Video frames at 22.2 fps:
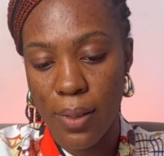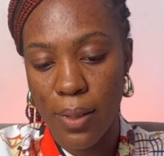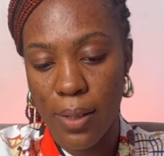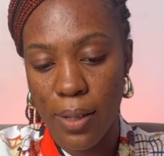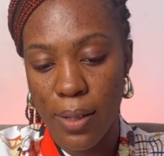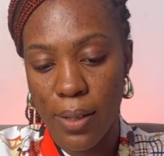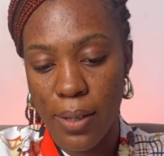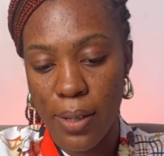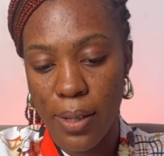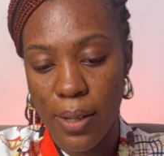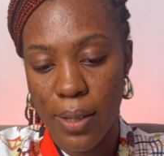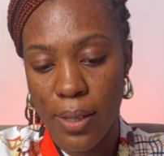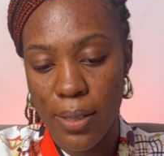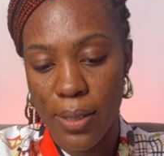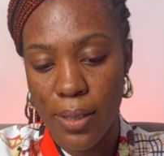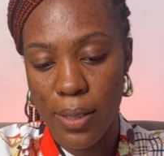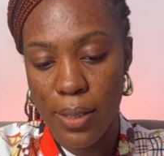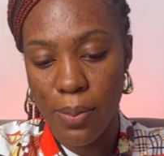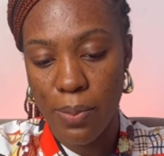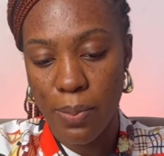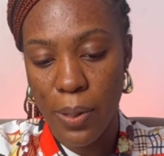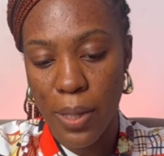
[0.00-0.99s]
All
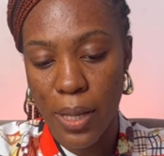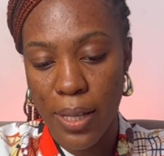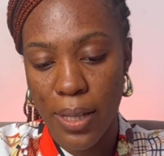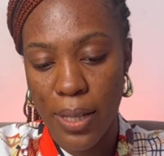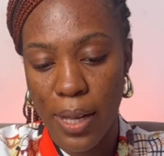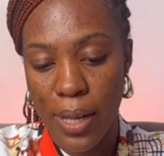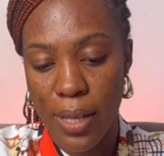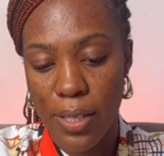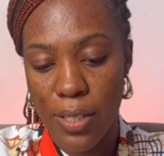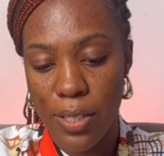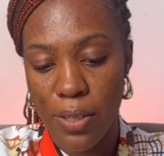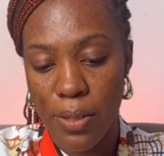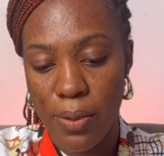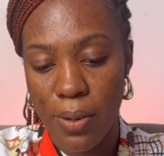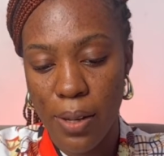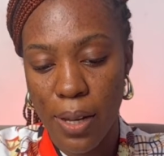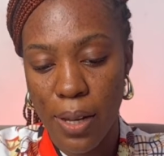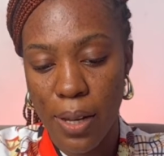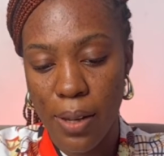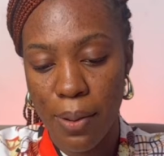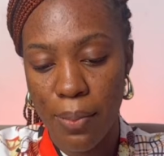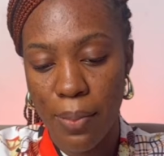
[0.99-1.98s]
right, pick
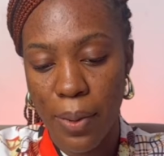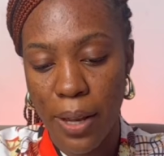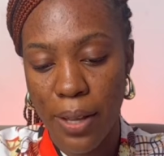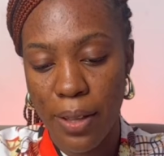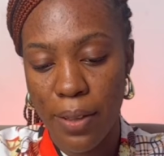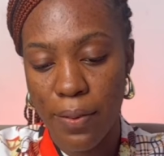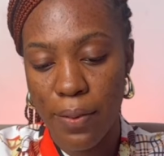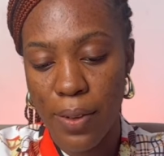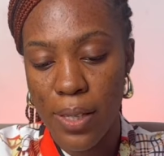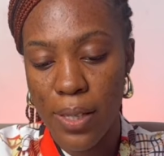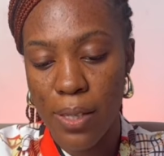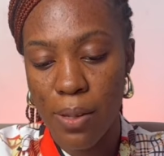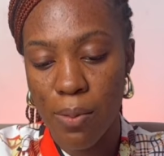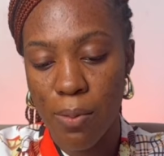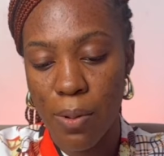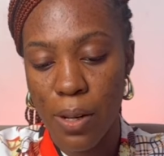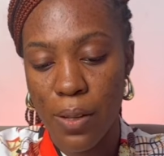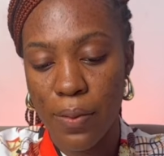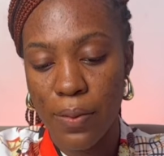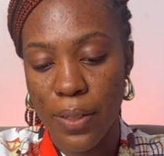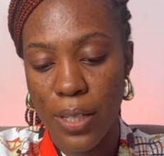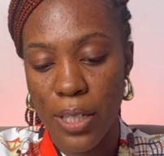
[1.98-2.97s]
Nigeria. My university
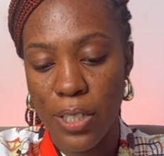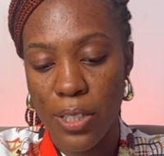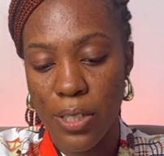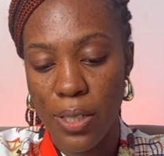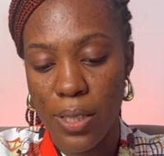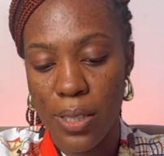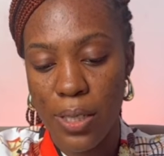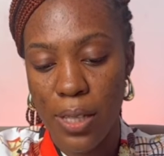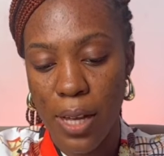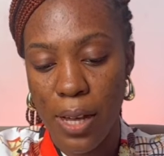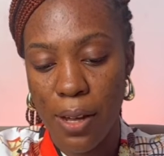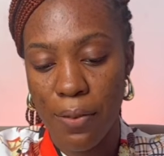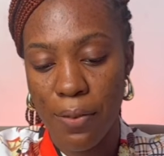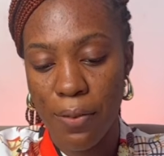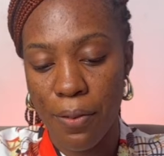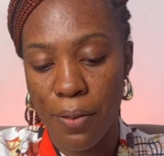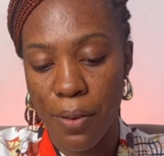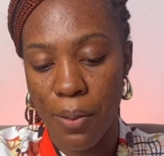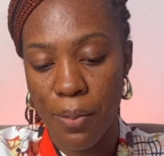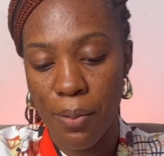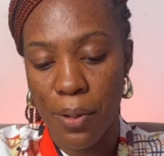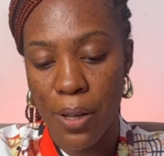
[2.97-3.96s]
qualifications are
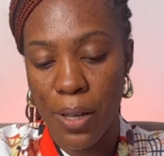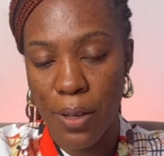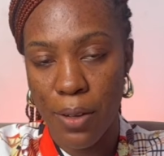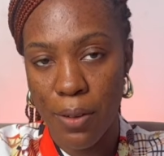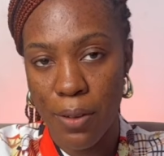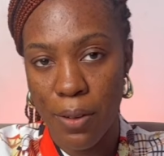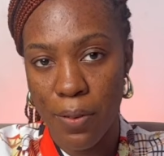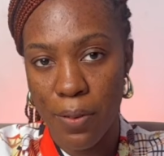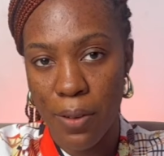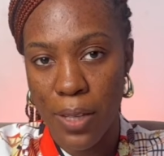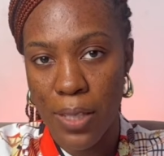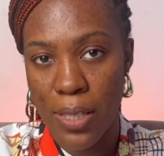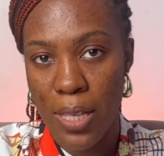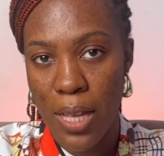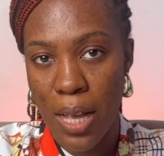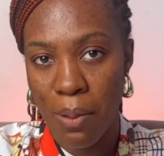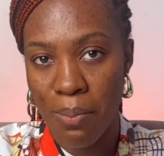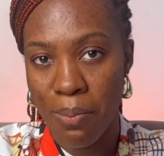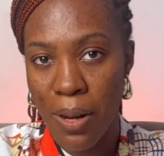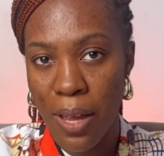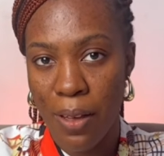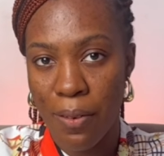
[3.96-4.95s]
from, obviously
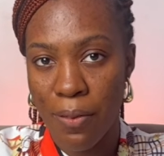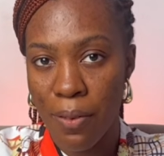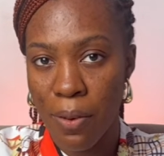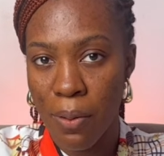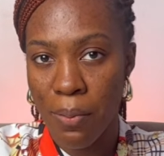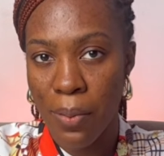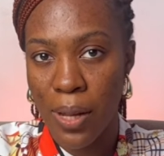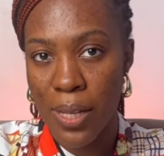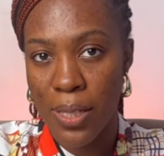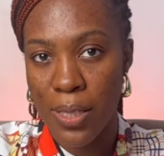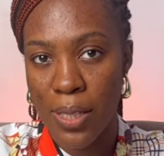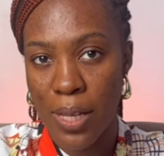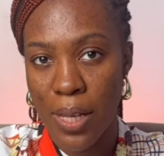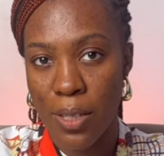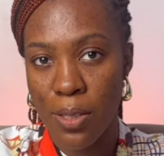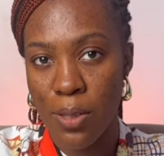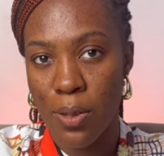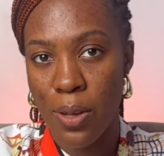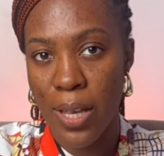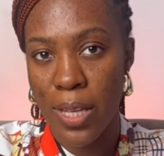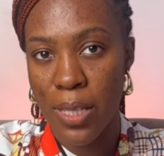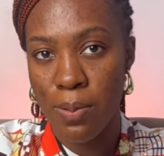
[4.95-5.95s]
applying for master's,
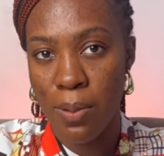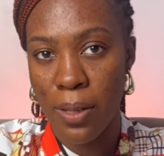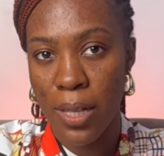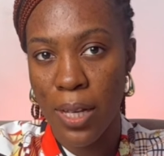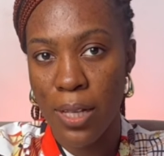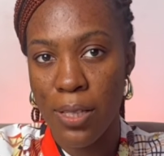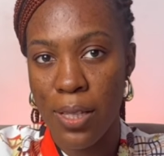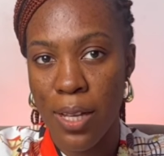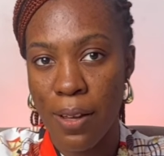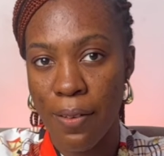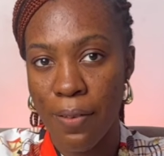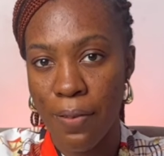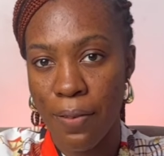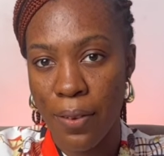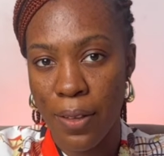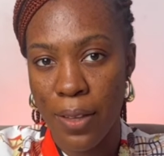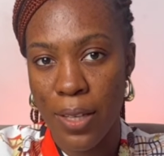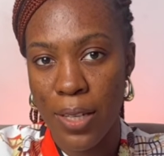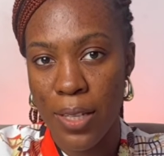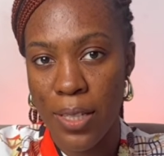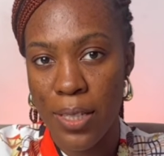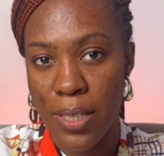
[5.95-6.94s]
so you're expected to have
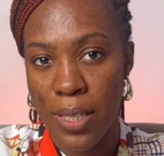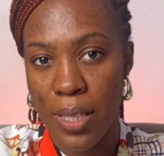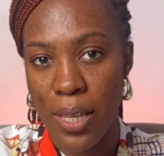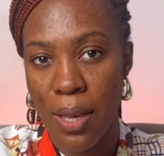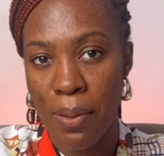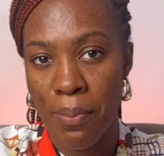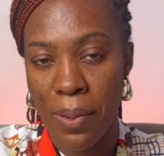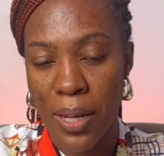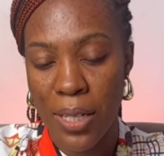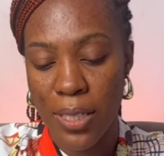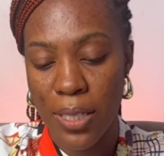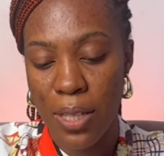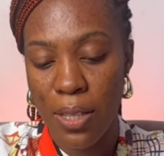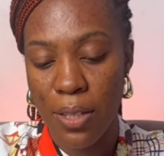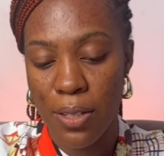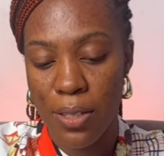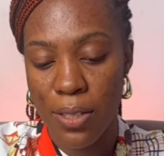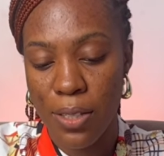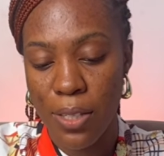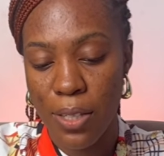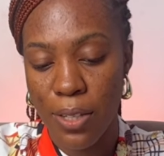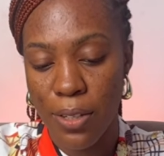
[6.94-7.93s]
finished a
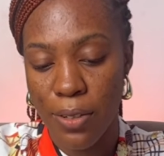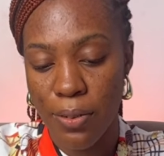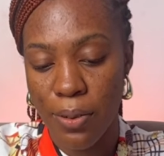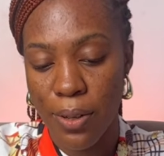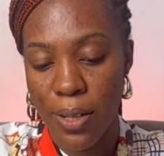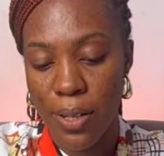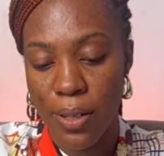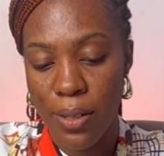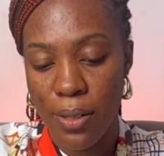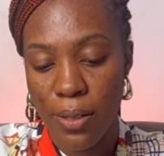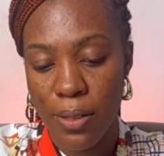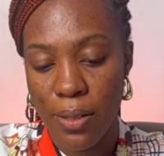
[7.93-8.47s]
bachelor's degree.